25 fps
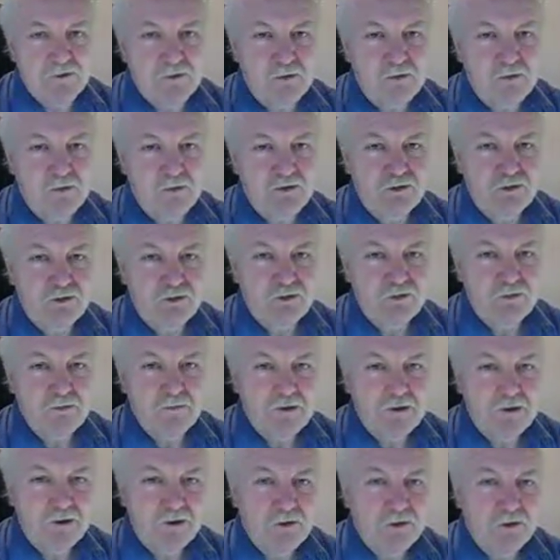which you can
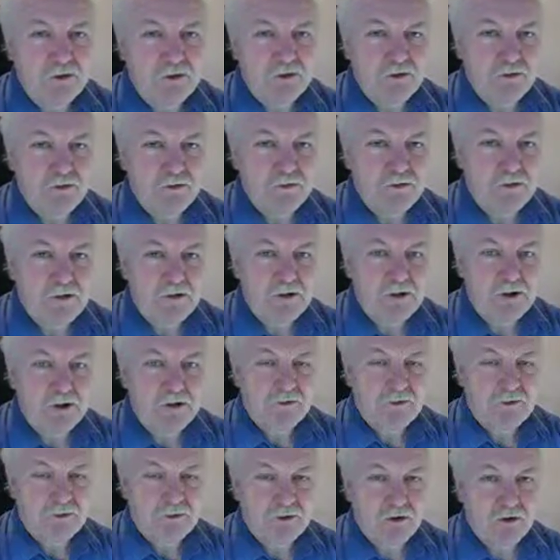make use of the
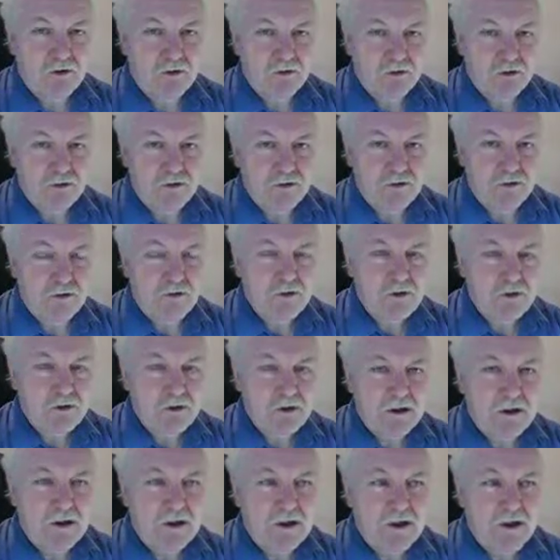Electric Scotland
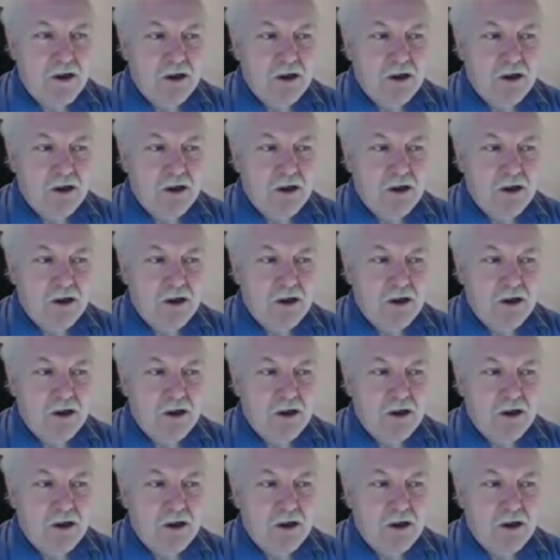community.